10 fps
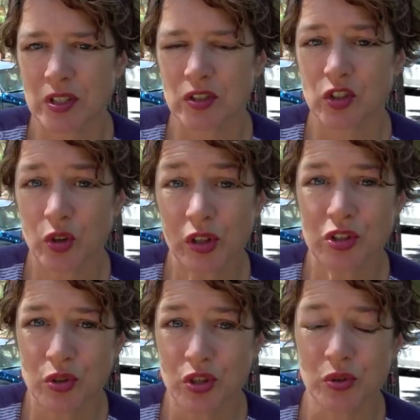Journal
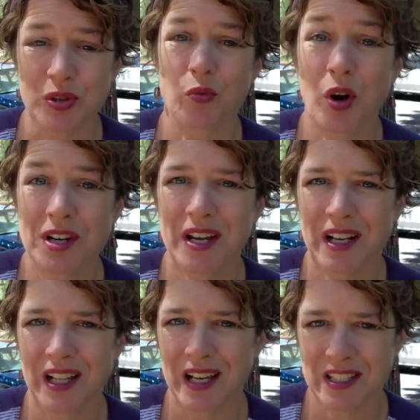Juju is a one day
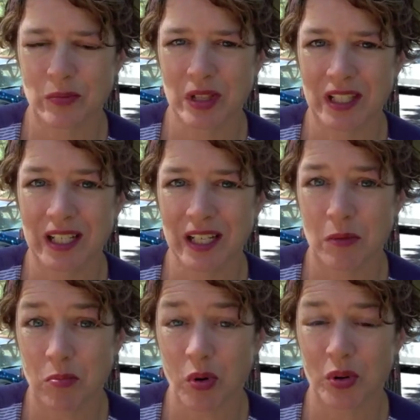class I'll be leading in
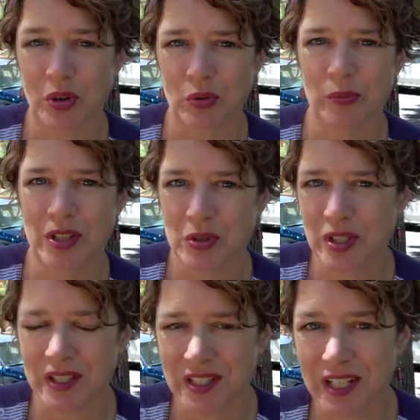Boulder. We'll be using
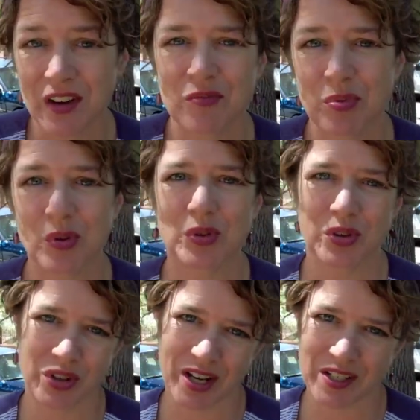the city of
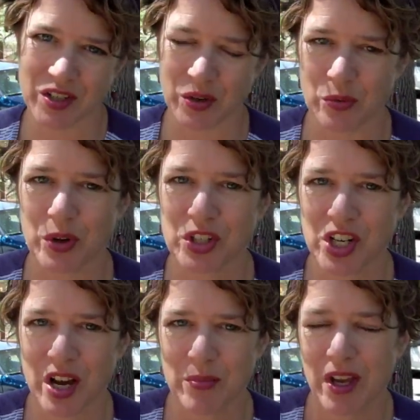Boulder as our
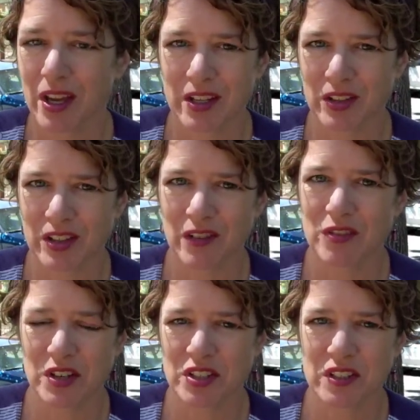workshop. You'll love
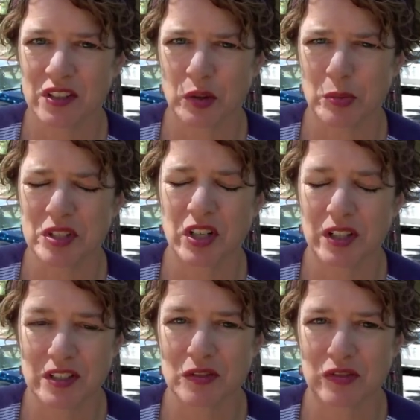this. It's going to be
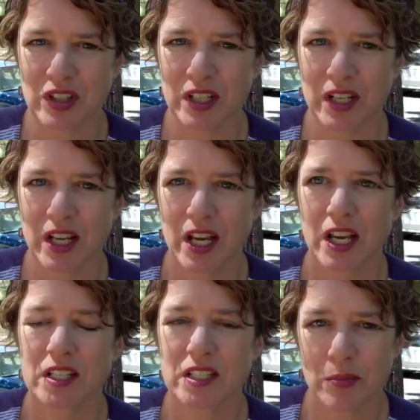tons of fun.
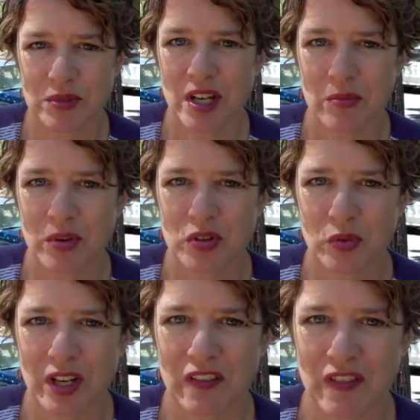September
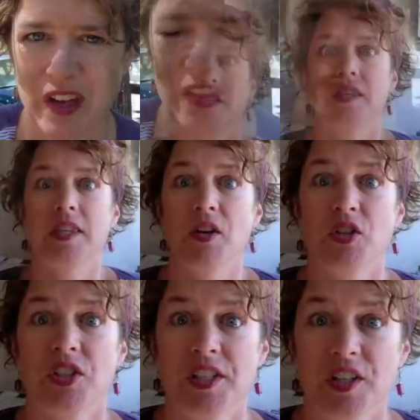25th. There's
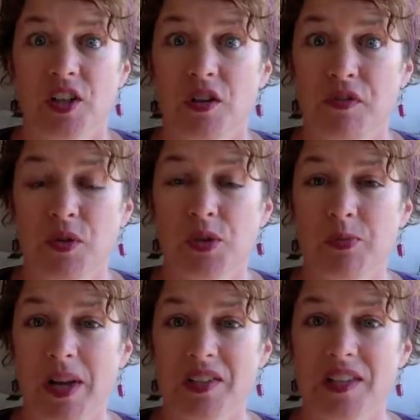still a few
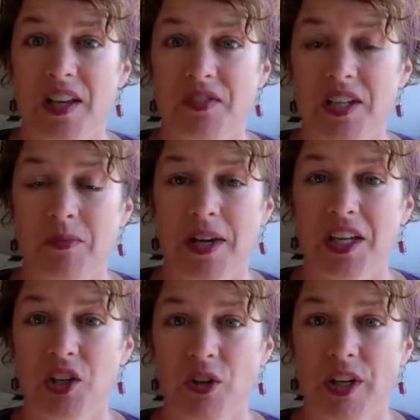spots left in my
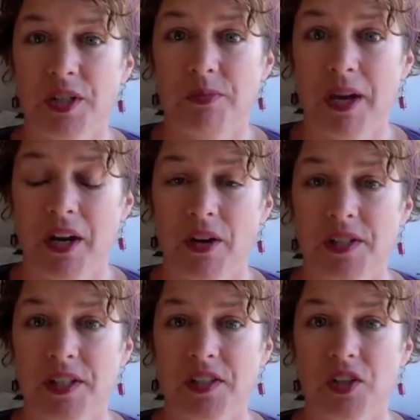Curious
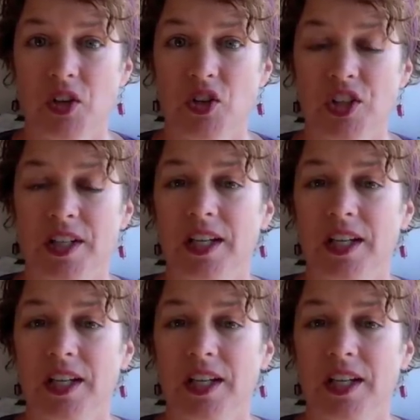Paris excursion.